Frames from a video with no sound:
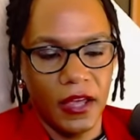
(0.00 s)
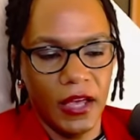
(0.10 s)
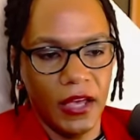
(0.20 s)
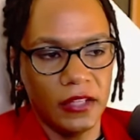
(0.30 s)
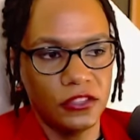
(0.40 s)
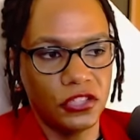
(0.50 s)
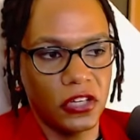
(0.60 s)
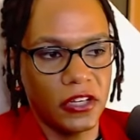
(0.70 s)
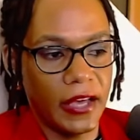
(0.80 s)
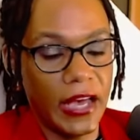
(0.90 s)
and you're
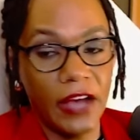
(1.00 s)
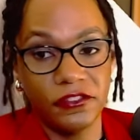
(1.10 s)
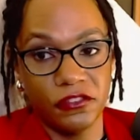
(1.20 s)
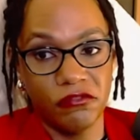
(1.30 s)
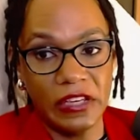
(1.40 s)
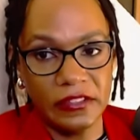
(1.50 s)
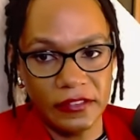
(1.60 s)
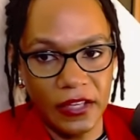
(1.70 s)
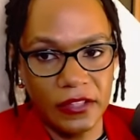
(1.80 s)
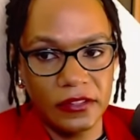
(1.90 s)
going to have to raise
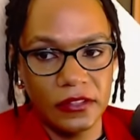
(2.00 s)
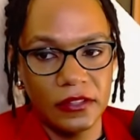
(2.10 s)
that.